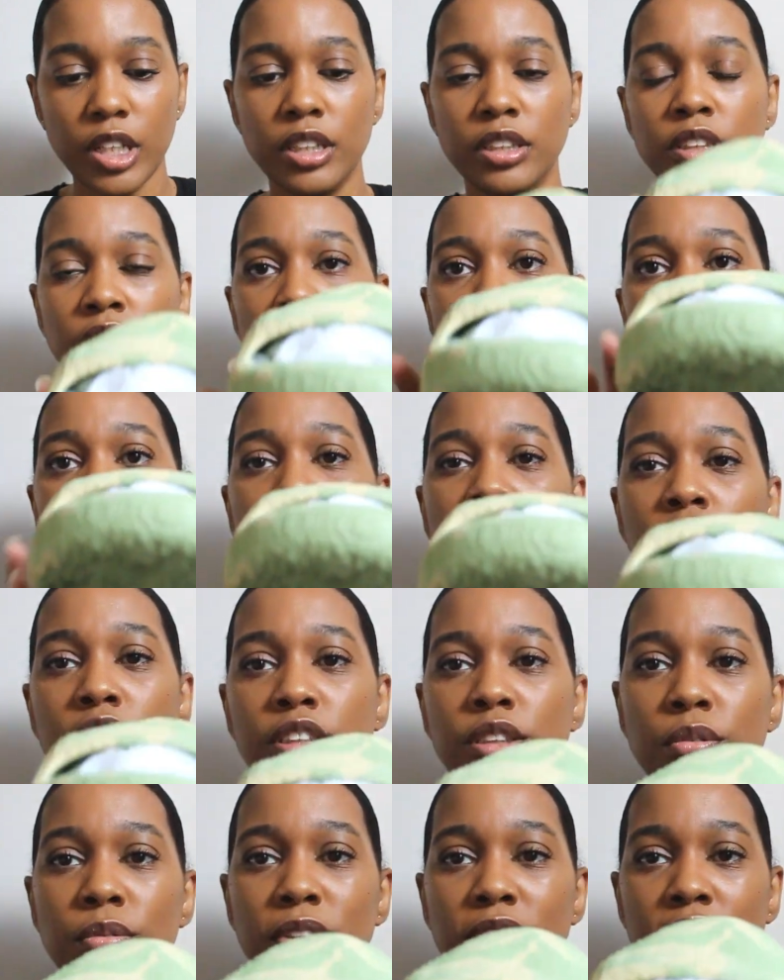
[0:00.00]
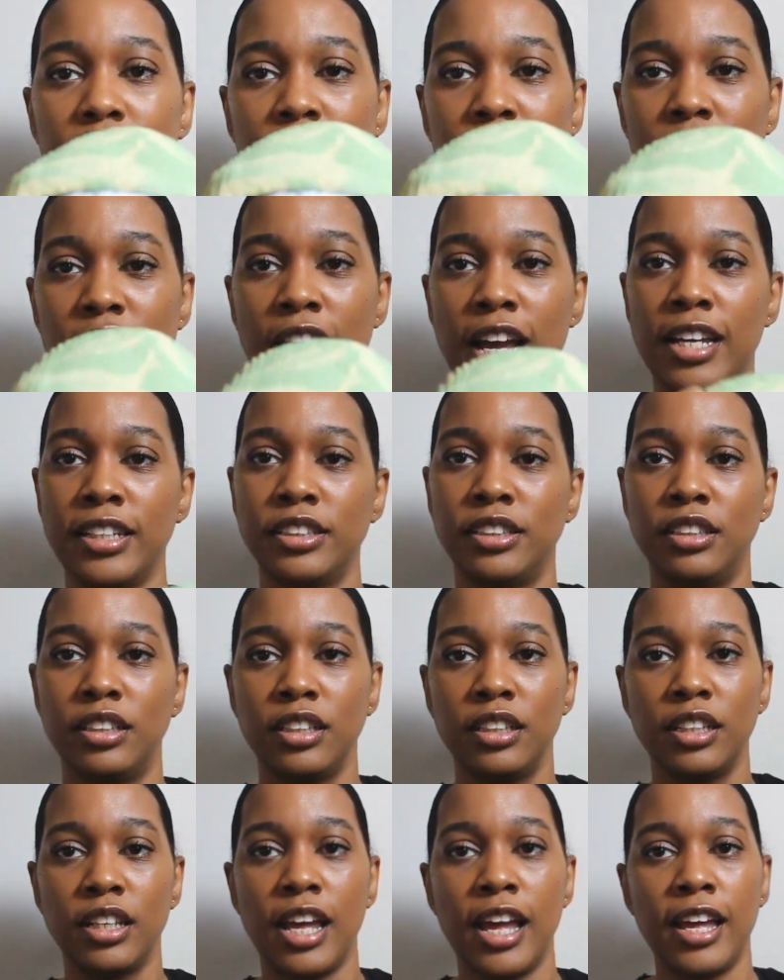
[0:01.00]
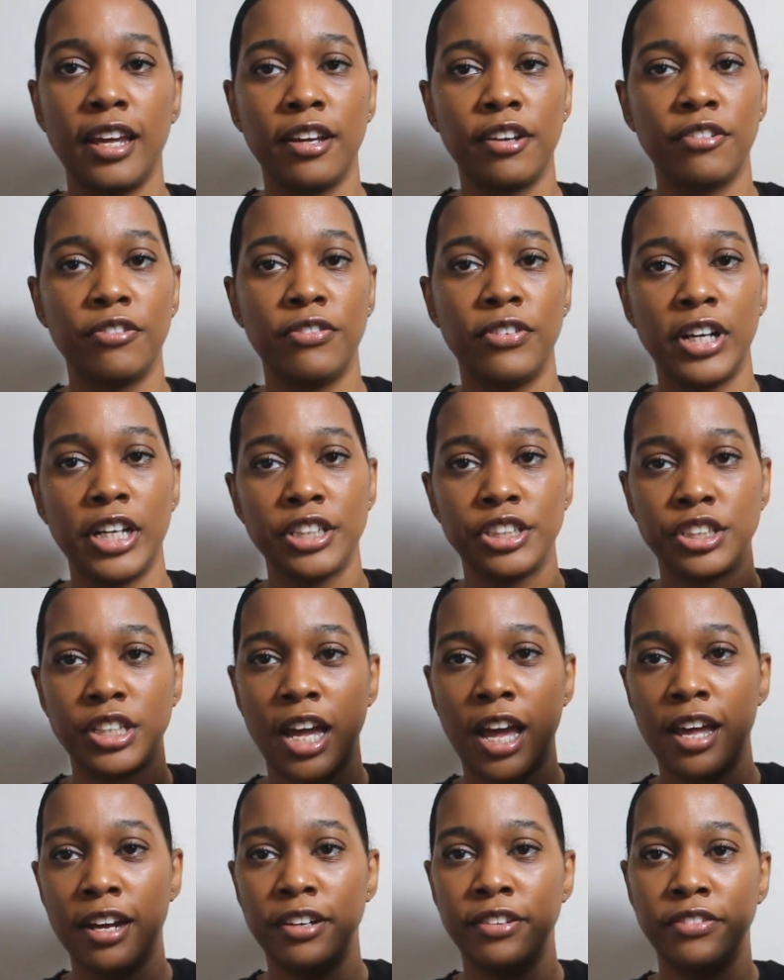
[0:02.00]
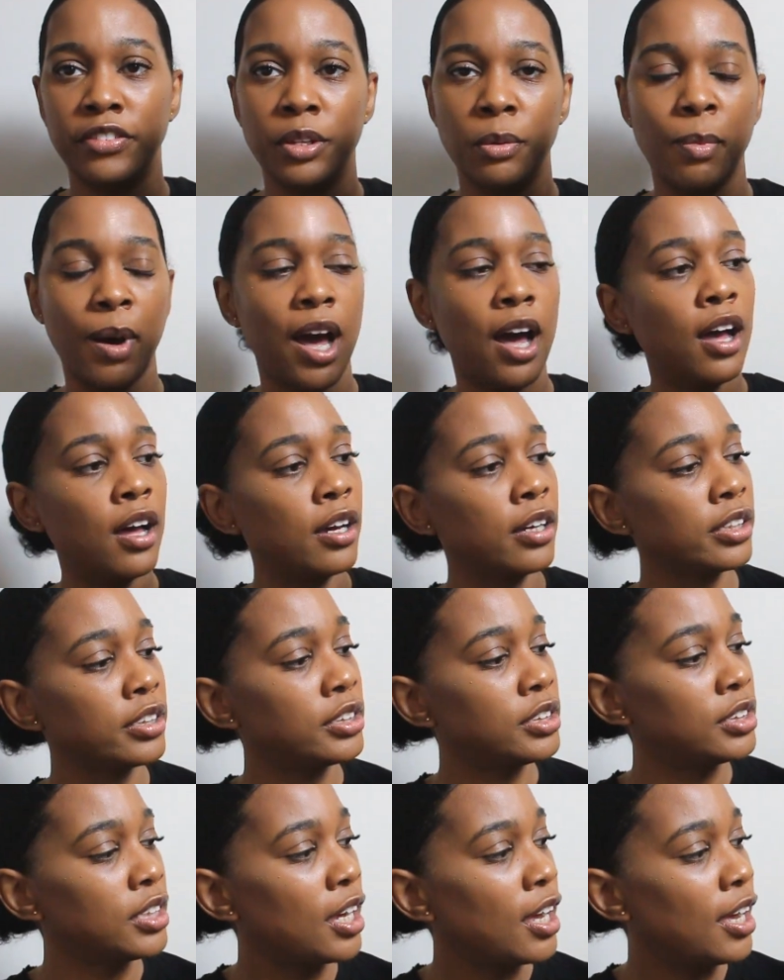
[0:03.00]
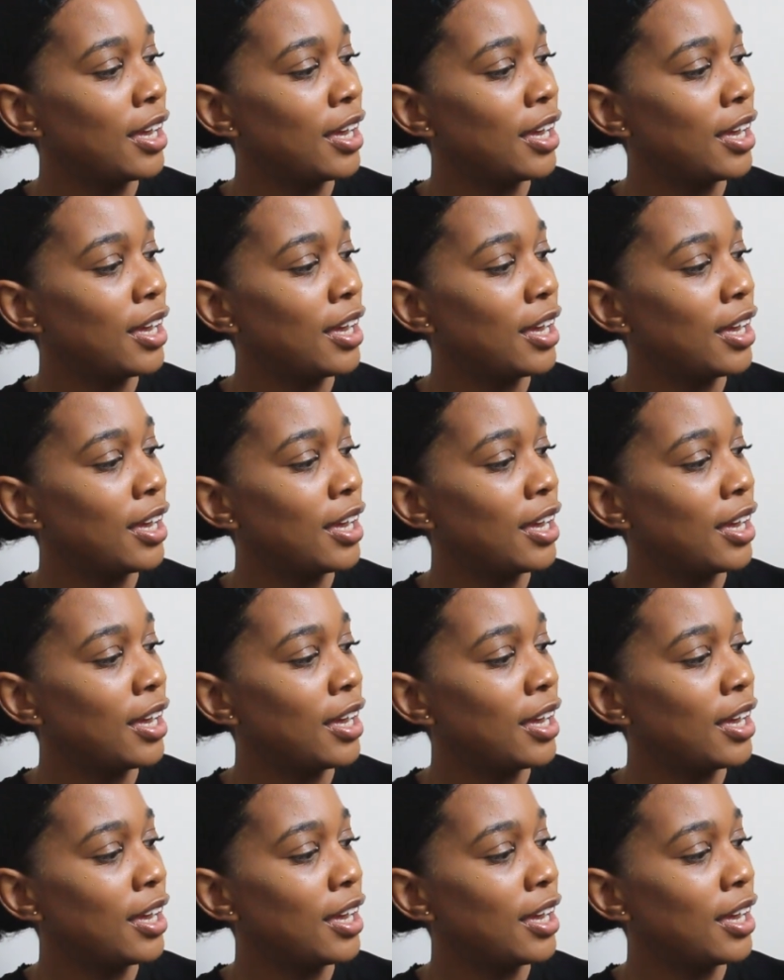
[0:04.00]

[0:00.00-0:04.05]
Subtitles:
So these are what the slides look like fresh out of the box.